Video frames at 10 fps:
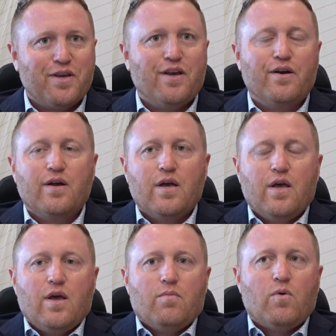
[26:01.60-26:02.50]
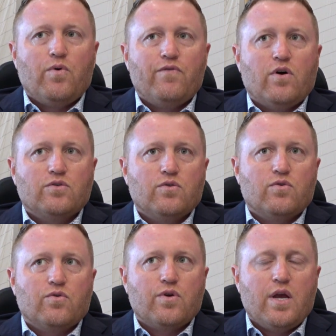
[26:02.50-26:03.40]
here. But we've also
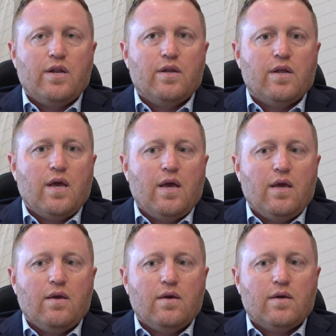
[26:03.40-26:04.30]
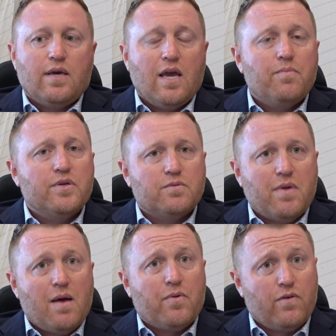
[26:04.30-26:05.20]
created a campus
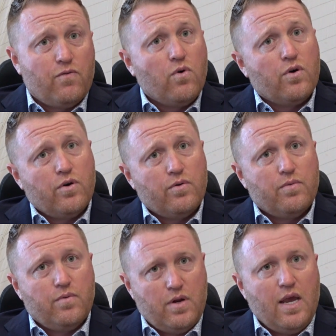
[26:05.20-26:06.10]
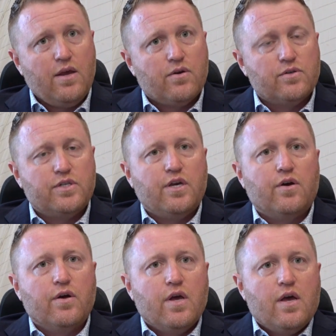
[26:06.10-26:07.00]
map of the 400 acres
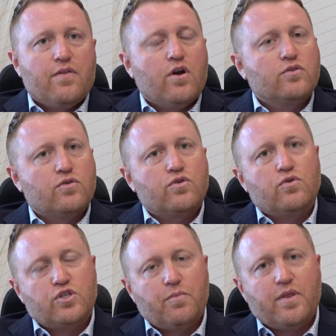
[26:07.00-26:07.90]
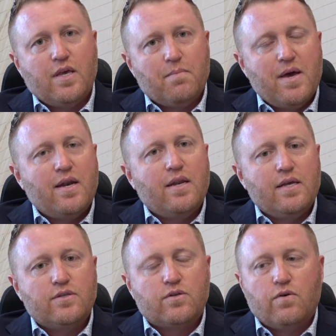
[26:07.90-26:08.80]
here that also shows some of the
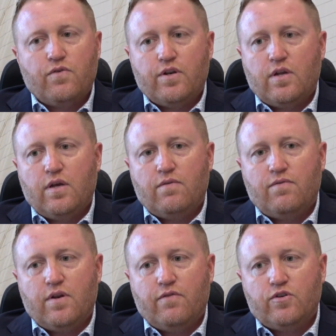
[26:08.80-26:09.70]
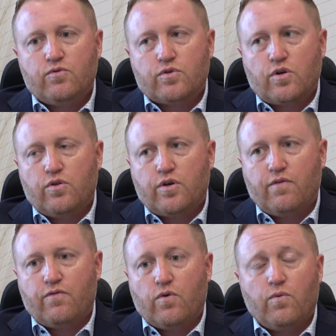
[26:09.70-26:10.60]
amenities. So if individuals are
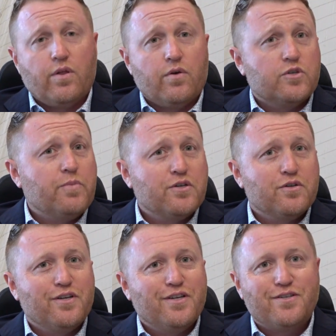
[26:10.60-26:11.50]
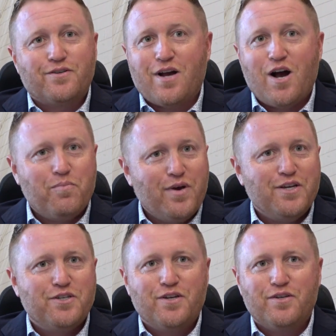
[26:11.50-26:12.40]
looking for one of their specialists or
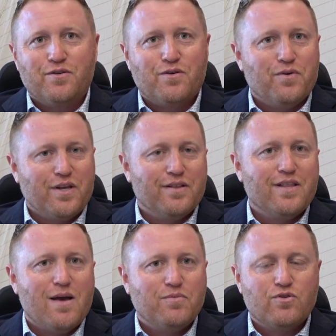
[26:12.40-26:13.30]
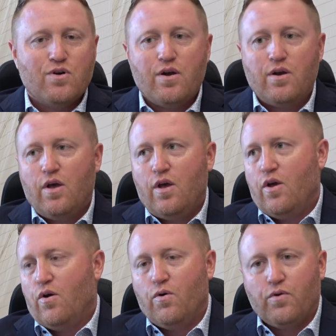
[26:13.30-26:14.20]
outpatient or going to get labs drawn,
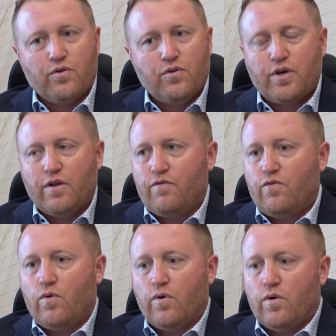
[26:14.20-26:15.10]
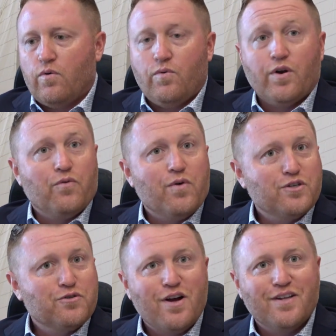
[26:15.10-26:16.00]
or they're looking for one of the
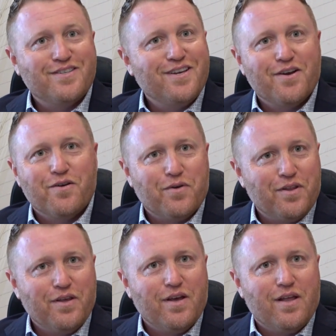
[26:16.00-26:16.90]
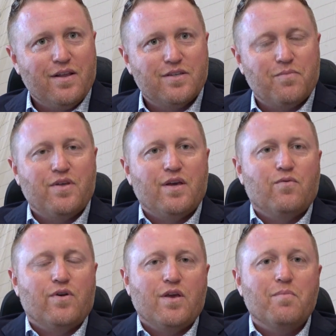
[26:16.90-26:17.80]
restaurants here, one of
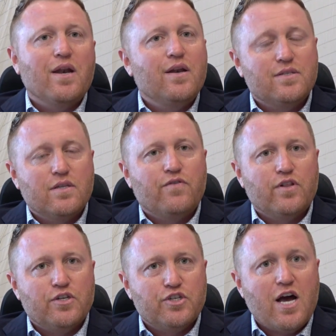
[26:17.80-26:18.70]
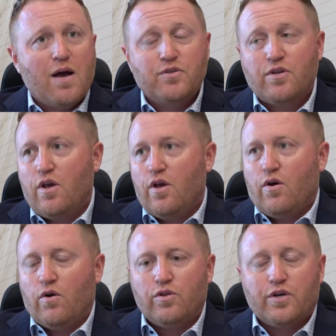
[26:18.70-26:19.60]
the amenities in the village shops,
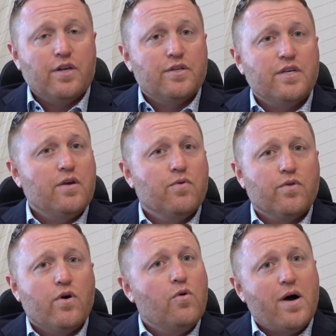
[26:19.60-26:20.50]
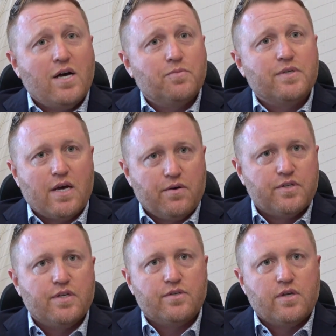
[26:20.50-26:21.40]
or looking to see where the Hope Hospice
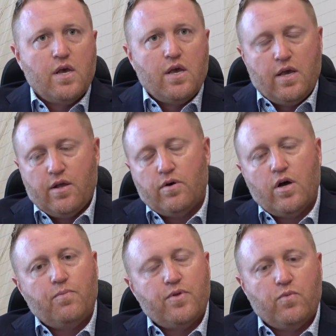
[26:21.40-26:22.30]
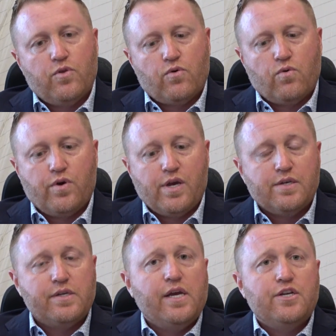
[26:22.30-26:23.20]
House is. It'll help them with their
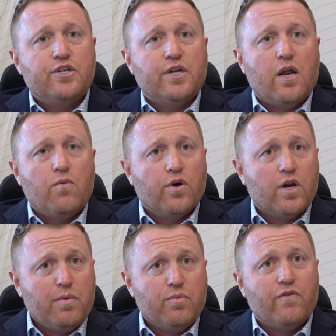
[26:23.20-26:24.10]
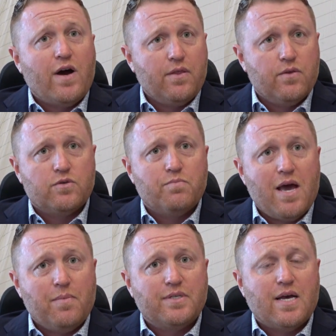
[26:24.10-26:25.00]
orientation, and we're going to be providing those
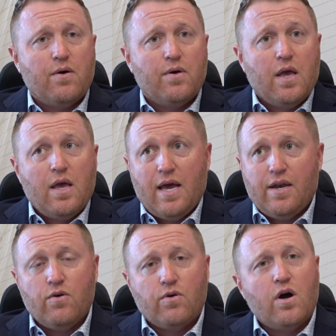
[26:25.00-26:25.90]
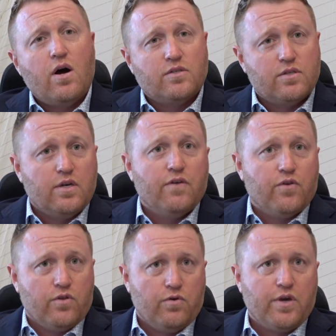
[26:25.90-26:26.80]
maps out at no cost to the
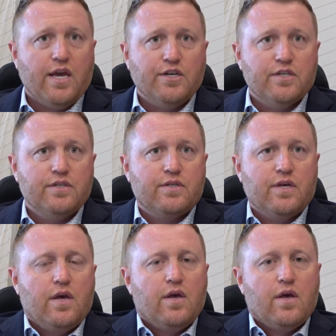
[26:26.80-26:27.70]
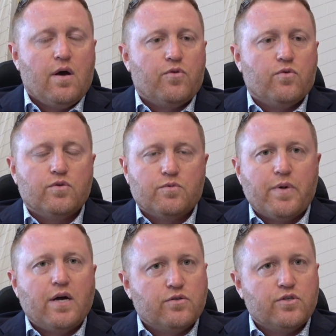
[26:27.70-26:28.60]
different locations through some
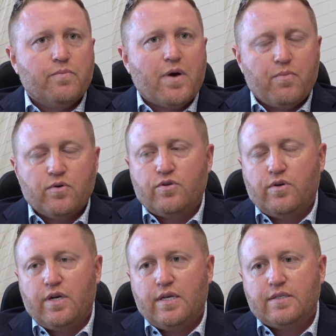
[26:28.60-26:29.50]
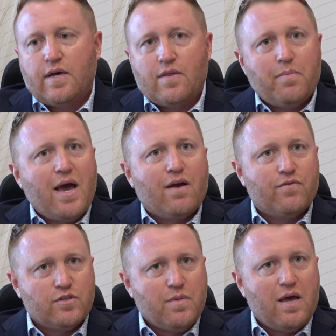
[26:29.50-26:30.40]
sponsorship opportunities on the back
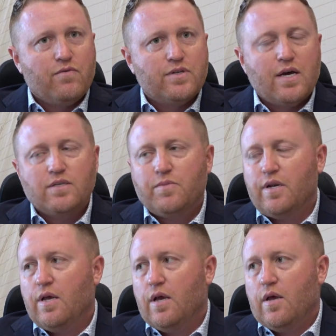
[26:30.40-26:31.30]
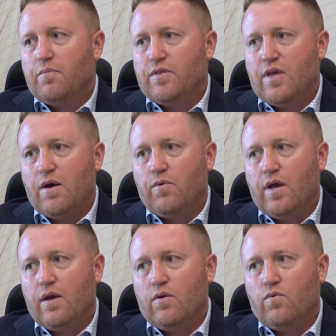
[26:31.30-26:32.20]
for some advertisement. But that
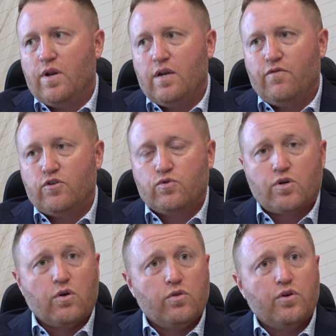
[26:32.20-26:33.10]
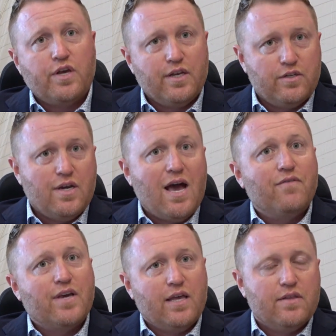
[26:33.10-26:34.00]
way, when individuals are looking to
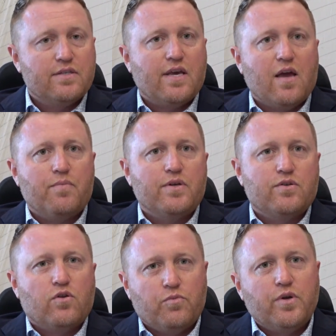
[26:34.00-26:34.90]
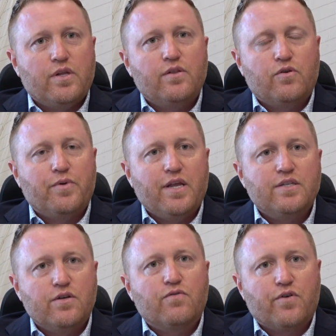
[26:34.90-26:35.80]
navigate this campus, it'll be a little bit
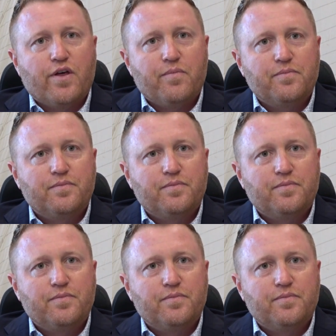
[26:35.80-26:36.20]
easier for them.